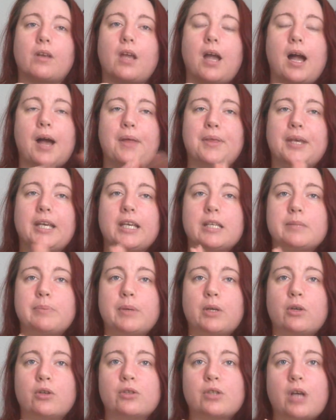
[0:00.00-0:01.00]
I think it's
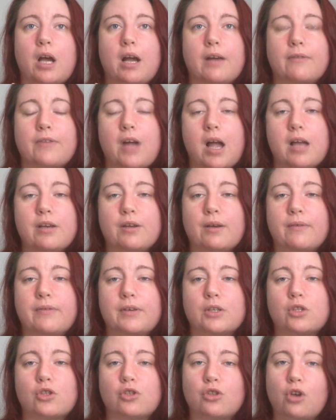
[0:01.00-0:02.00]
because I've kind of
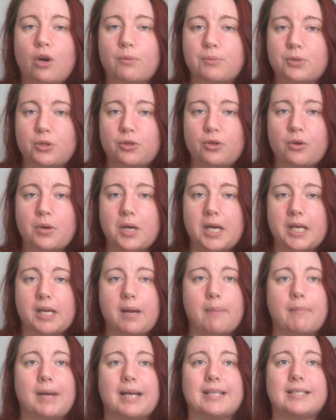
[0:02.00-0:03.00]
stopped doing
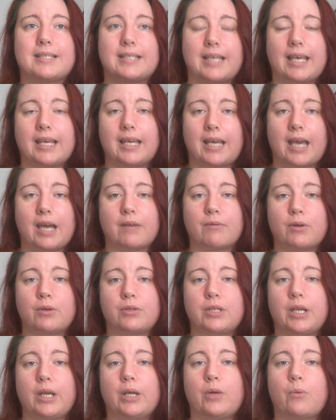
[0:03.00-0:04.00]
my skincare
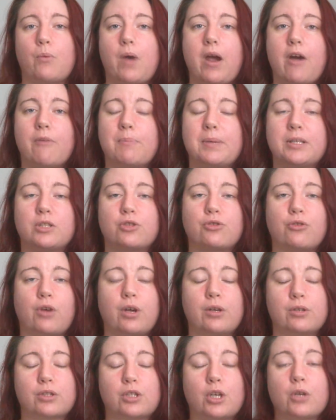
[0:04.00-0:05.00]
routine, where I've been
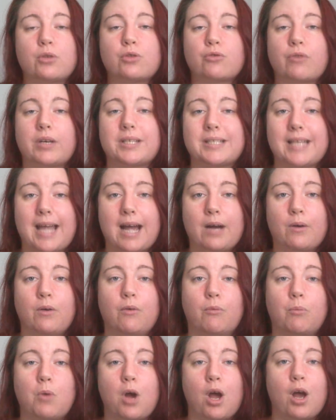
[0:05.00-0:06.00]
so stressed out
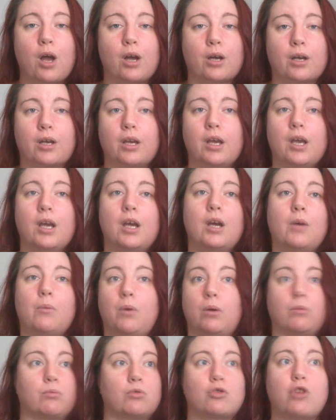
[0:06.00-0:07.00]
at work,
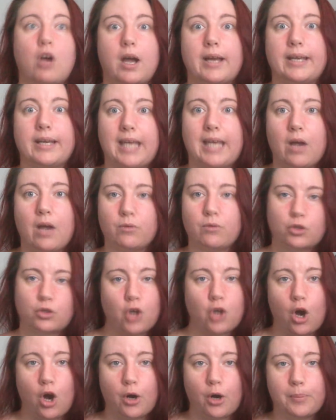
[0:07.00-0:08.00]
well, trying to get a
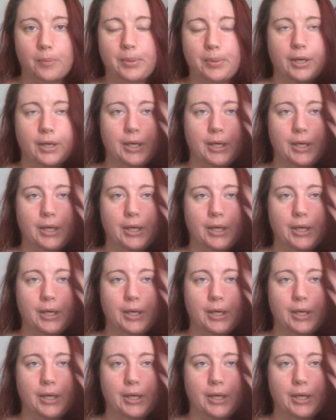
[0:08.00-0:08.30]
job,